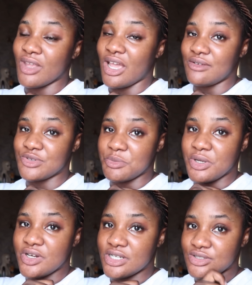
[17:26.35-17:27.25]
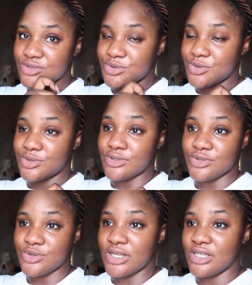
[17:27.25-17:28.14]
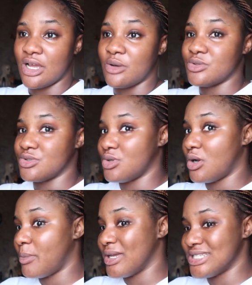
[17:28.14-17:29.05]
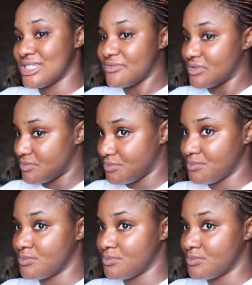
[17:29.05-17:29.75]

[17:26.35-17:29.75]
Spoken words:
I have some errands to run, so I want to go out by 7.